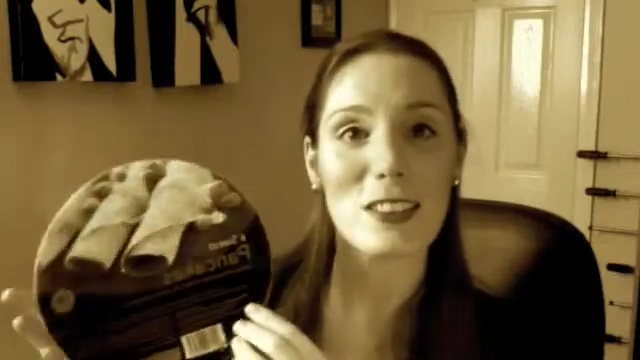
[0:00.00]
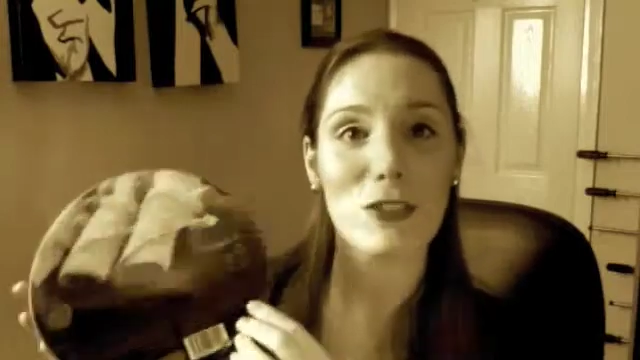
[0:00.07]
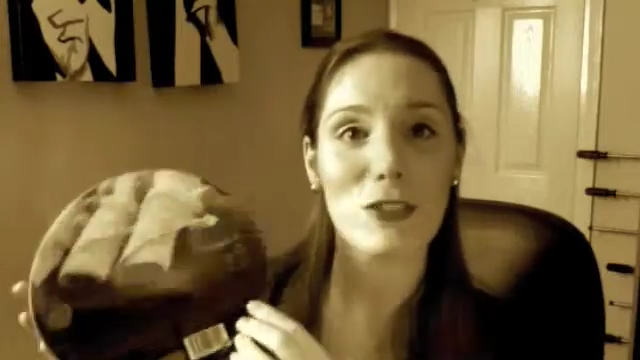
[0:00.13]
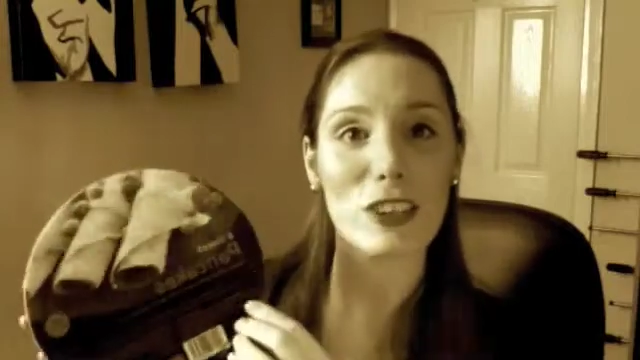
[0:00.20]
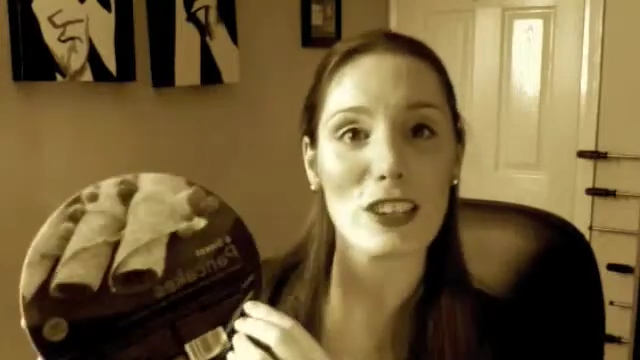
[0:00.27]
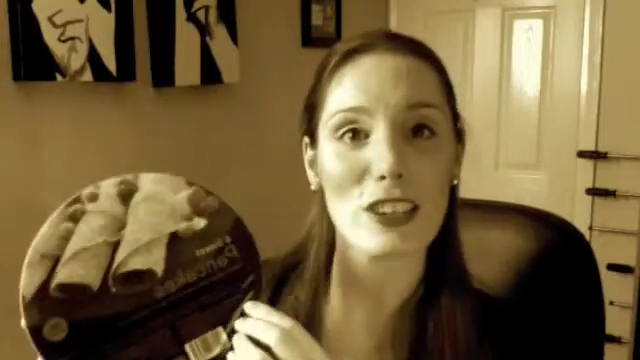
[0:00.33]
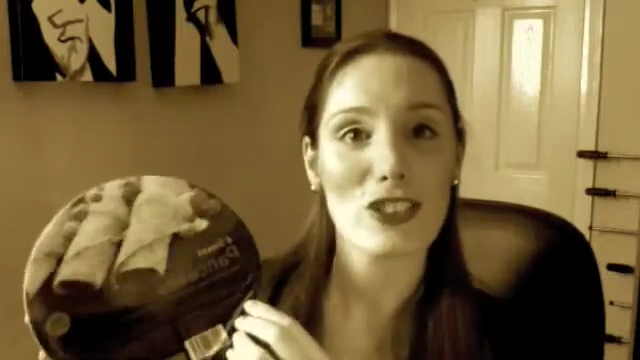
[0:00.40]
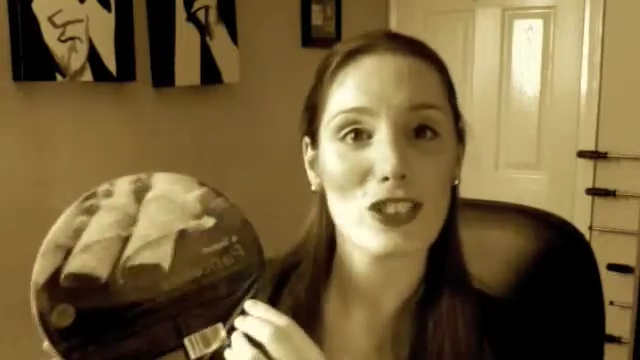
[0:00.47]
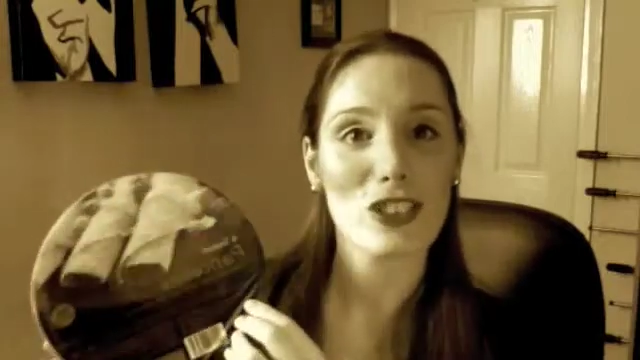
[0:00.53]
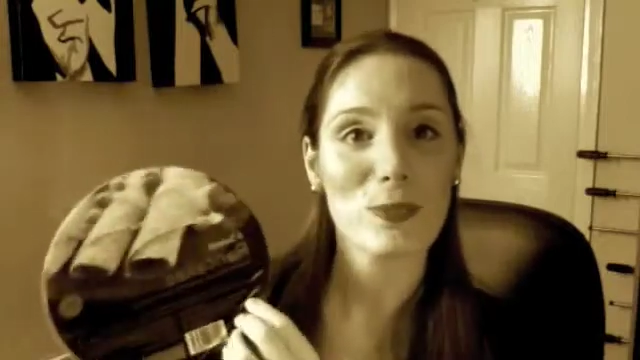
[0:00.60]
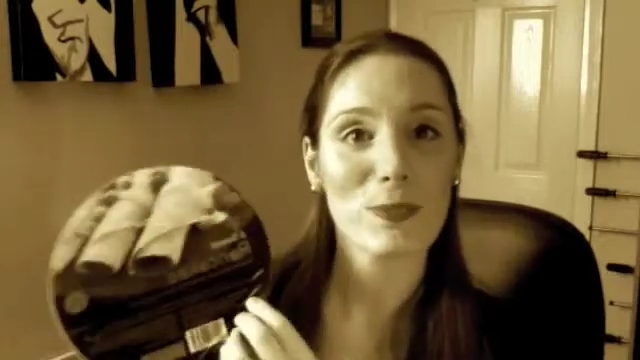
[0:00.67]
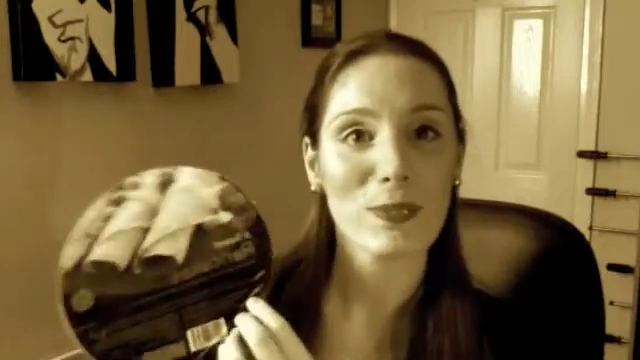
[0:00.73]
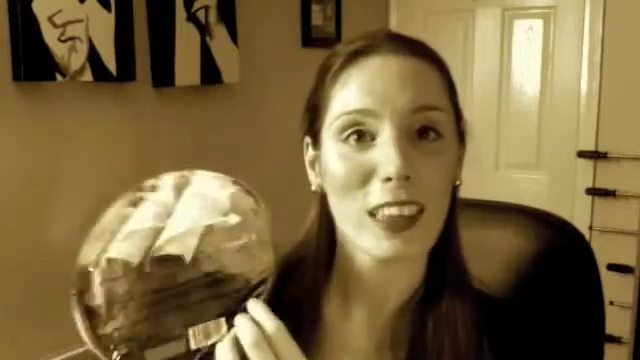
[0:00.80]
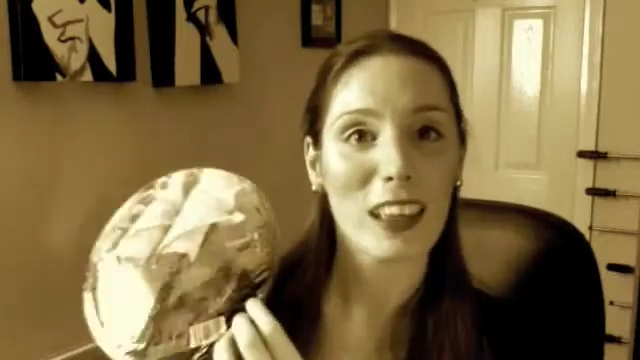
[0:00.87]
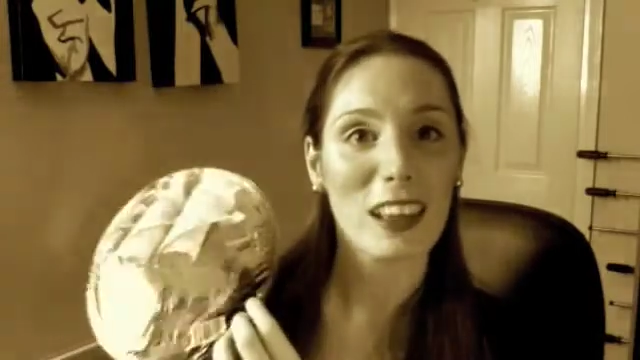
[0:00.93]
fridge
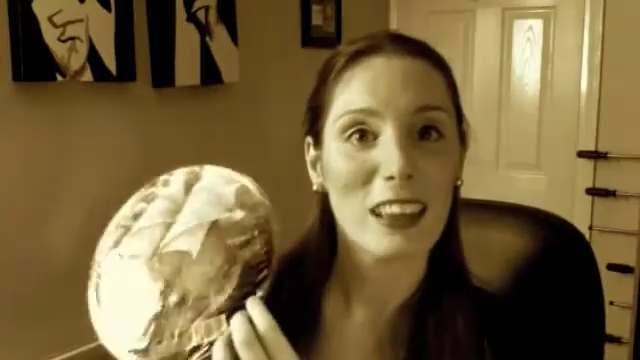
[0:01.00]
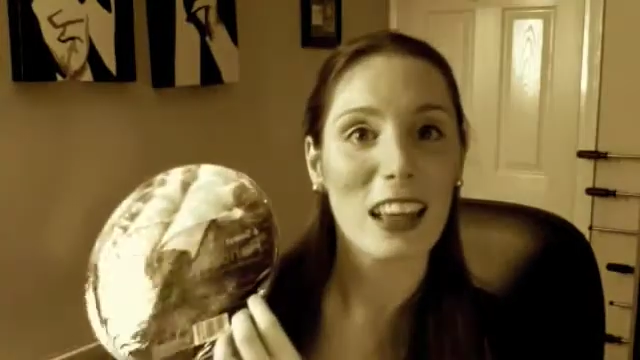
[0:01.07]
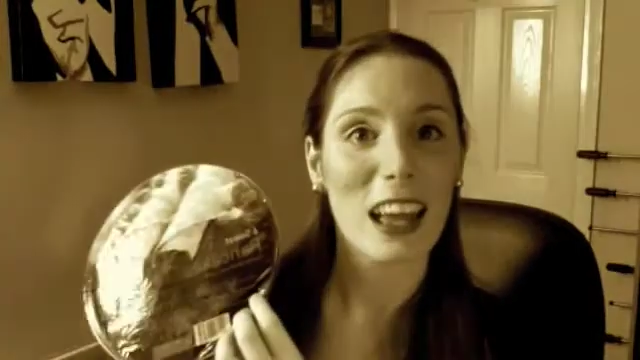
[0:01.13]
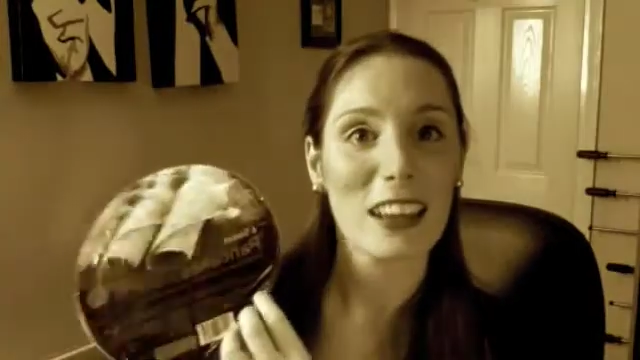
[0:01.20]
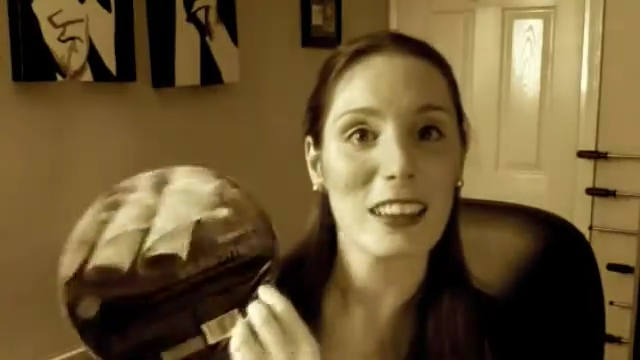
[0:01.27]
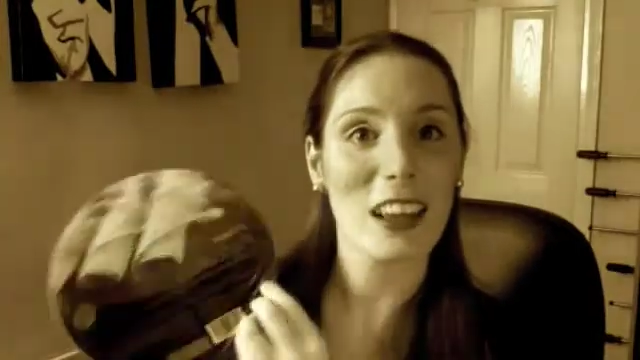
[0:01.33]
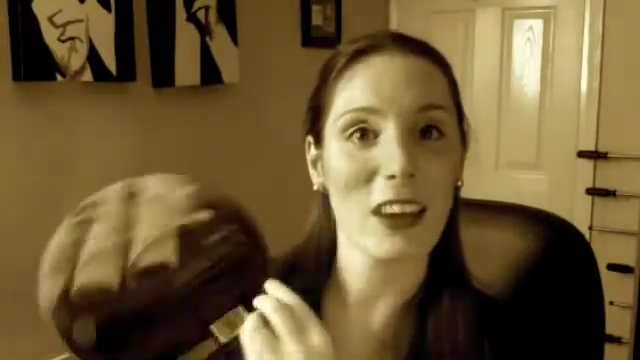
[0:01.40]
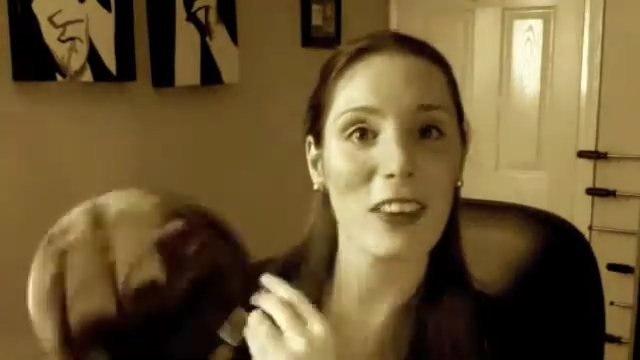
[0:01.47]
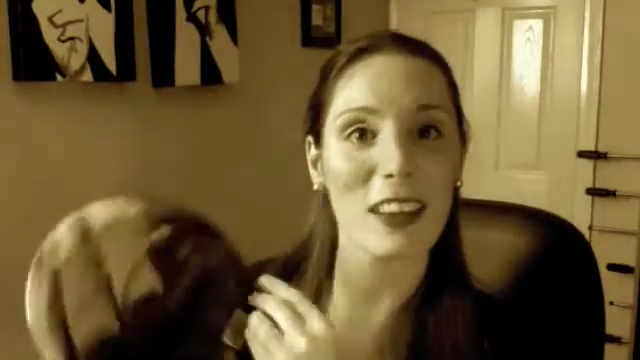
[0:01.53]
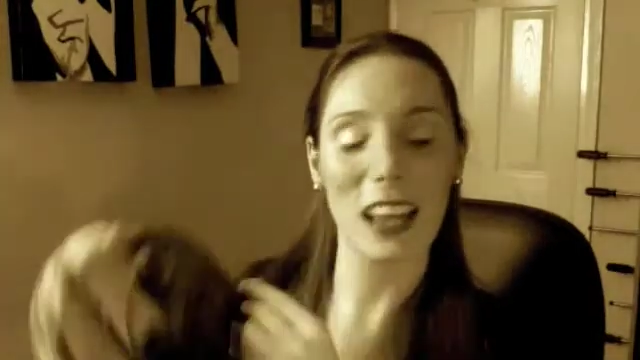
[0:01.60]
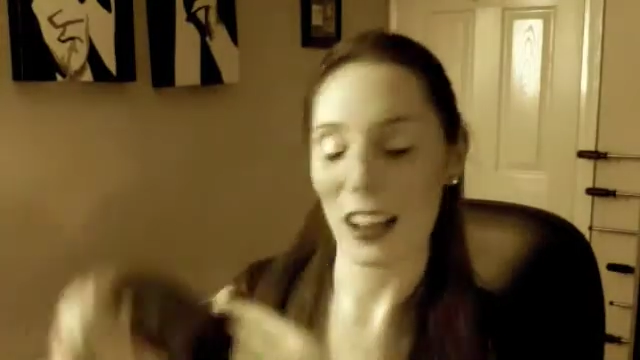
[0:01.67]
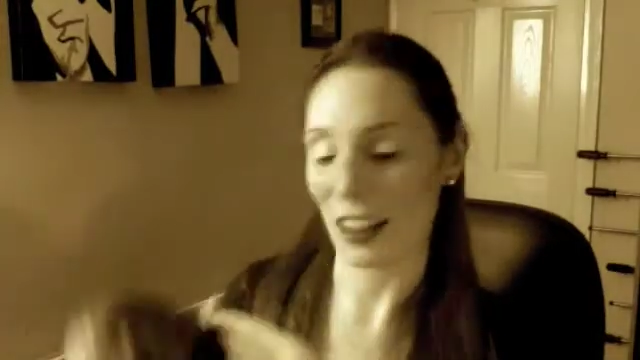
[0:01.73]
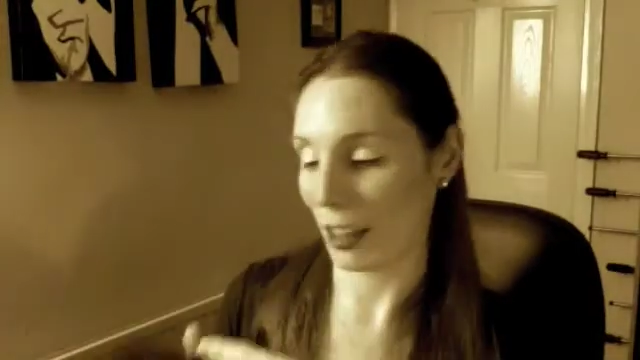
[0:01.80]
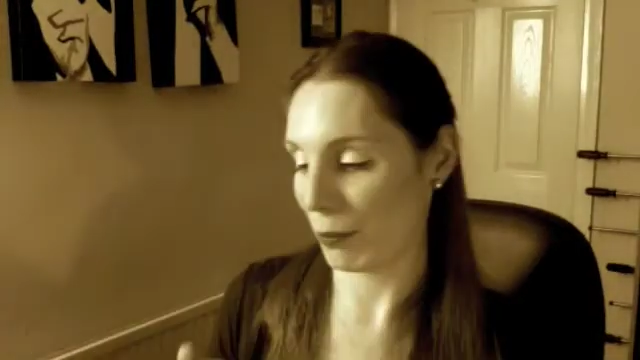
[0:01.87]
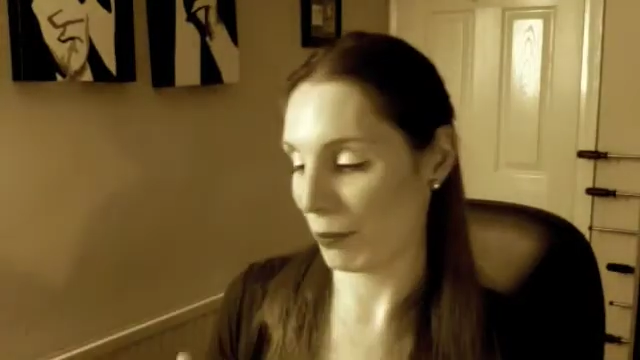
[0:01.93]
and go and
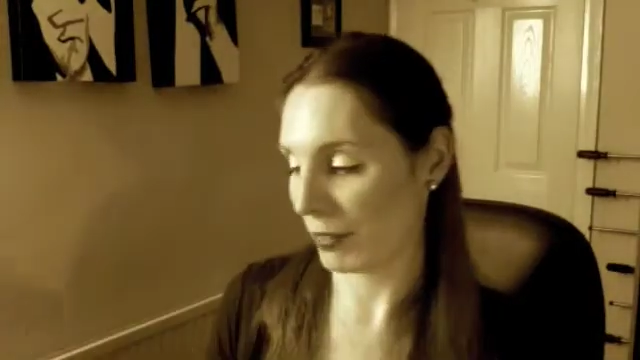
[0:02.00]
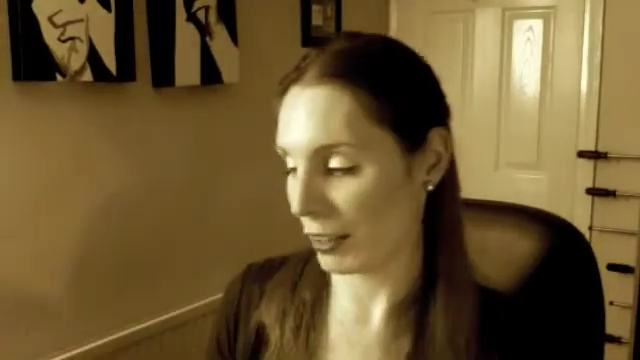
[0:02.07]
get them.